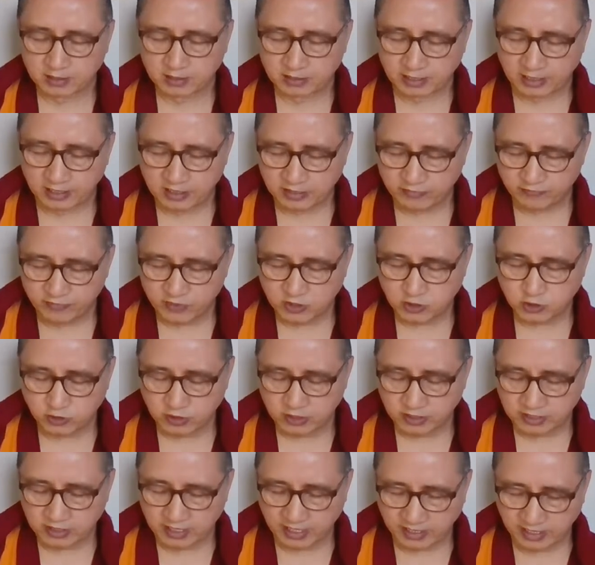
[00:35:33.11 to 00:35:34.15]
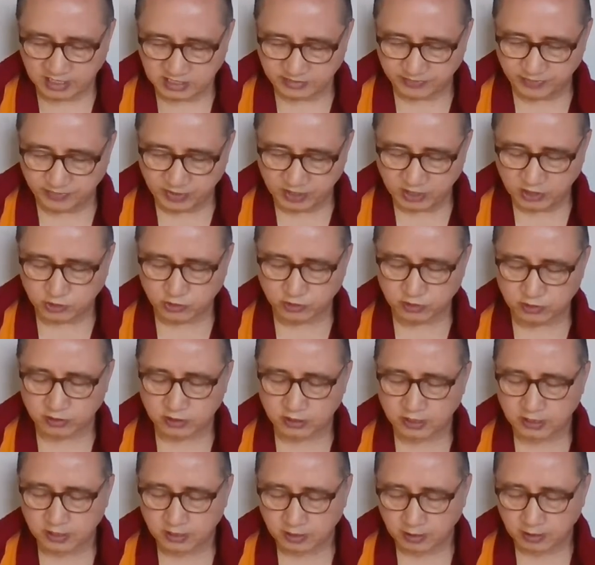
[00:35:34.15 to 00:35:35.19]
Then eventually that
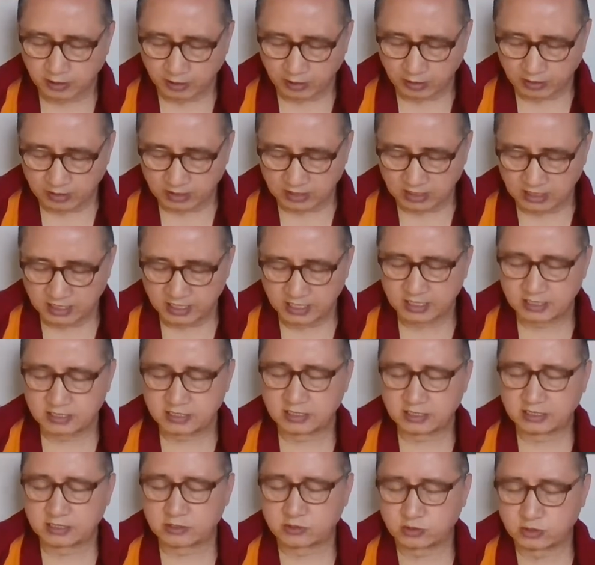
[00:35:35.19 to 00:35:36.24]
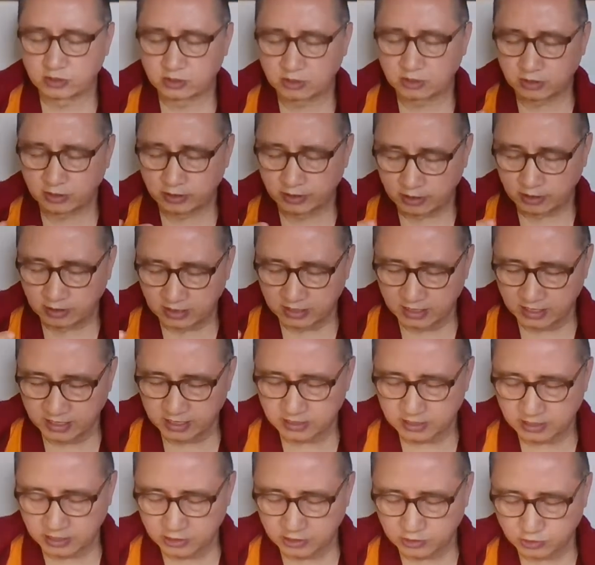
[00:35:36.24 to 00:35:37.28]
aspiration lead
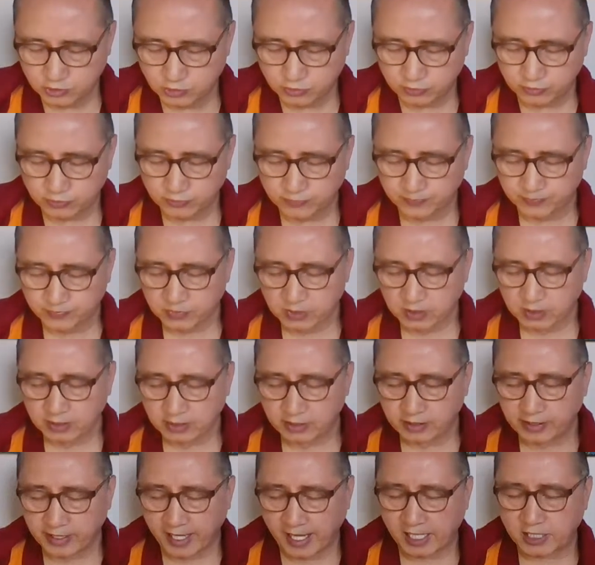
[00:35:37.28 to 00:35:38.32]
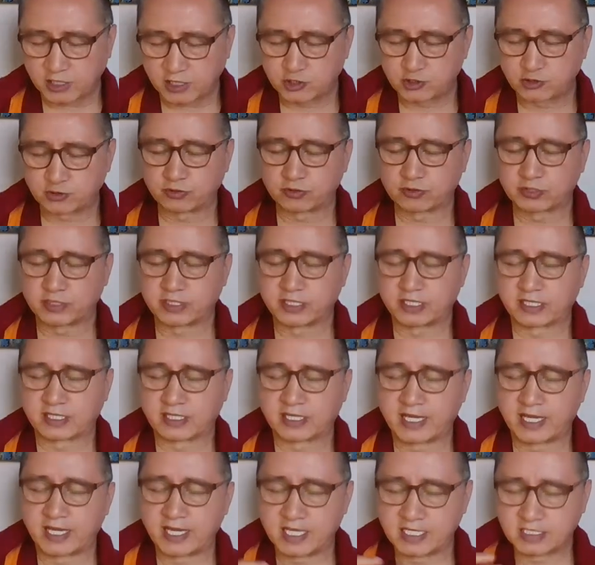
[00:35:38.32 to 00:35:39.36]
into actual
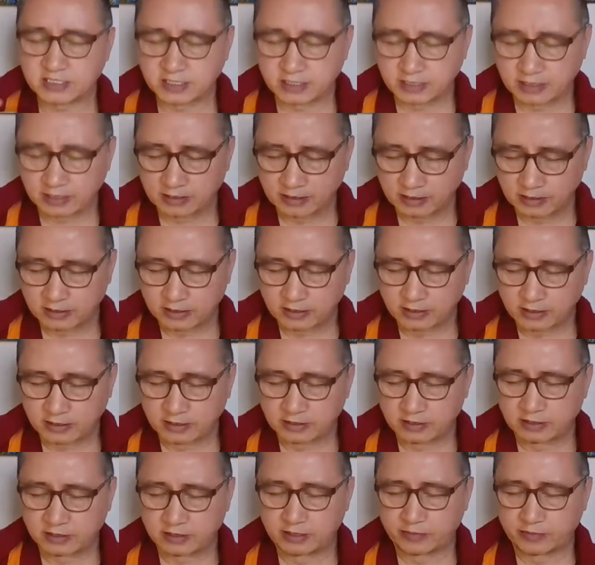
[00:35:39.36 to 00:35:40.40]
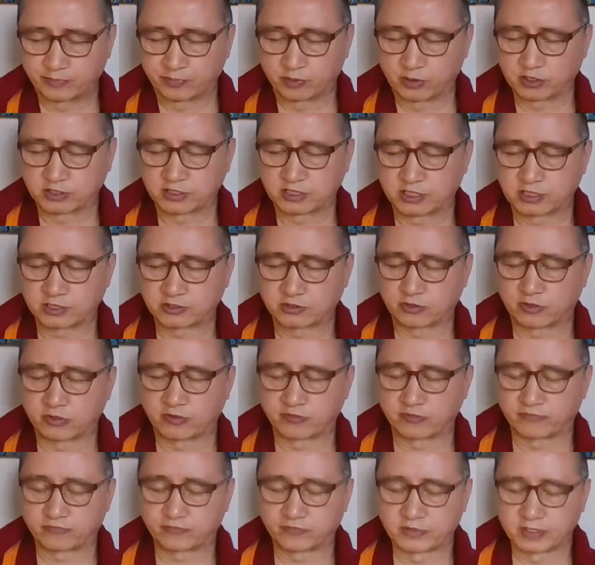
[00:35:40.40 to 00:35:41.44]
engaging in the process
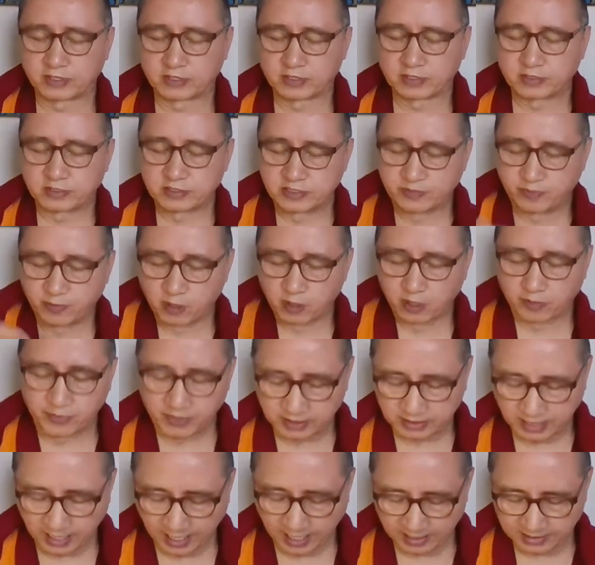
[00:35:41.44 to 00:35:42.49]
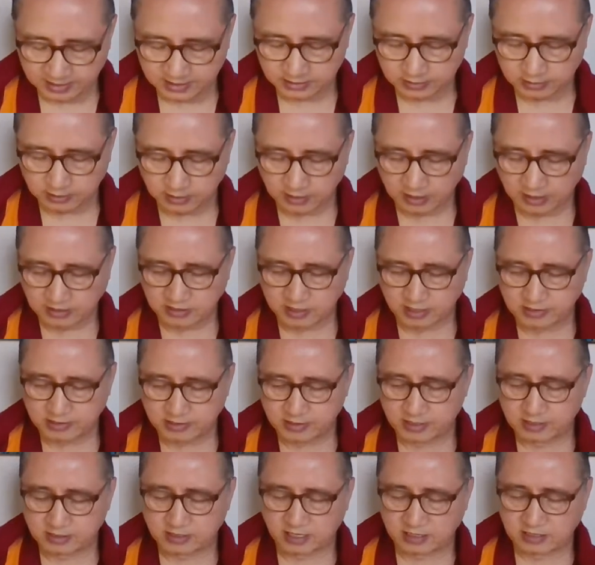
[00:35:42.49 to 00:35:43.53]
of developing that, like
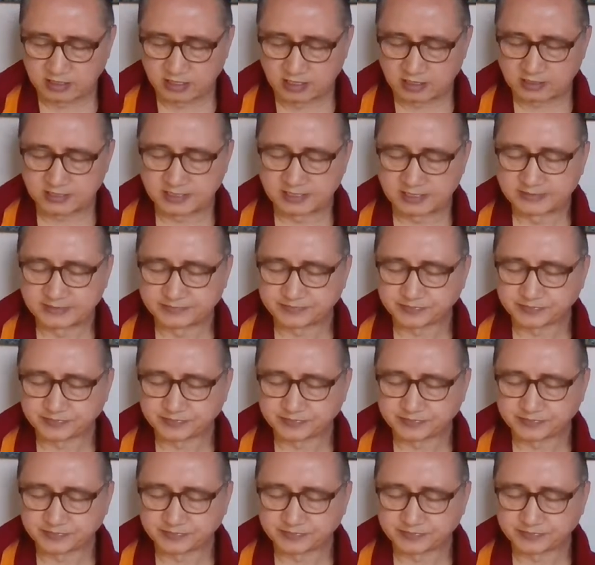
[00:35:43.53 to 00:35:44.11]
such as